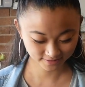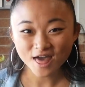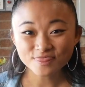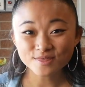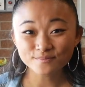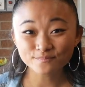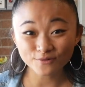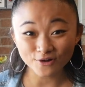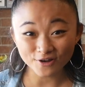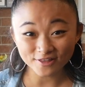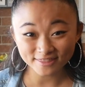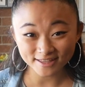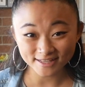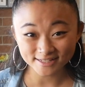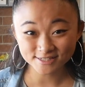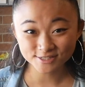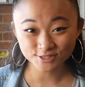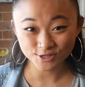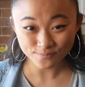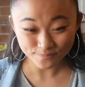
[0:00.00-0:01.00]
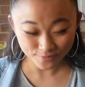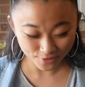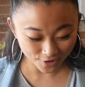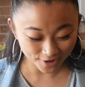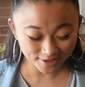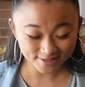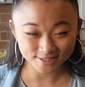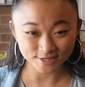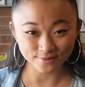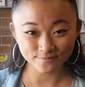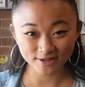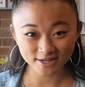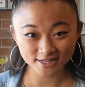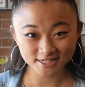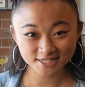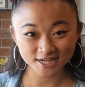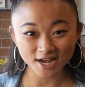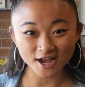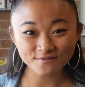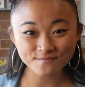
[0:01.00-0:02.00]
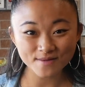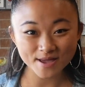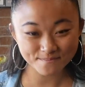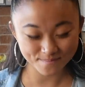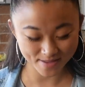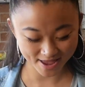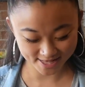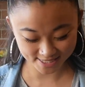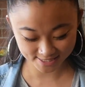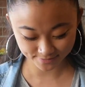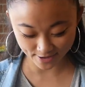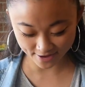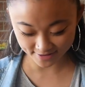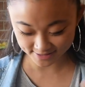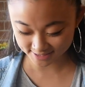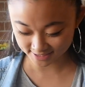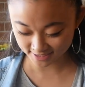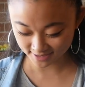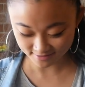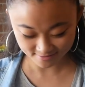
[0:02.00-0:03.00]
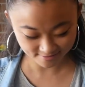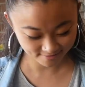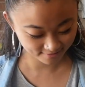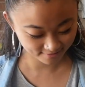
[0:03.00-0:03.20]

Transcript: The broth is super hot, so I'm going to chuck my bean sprouts in.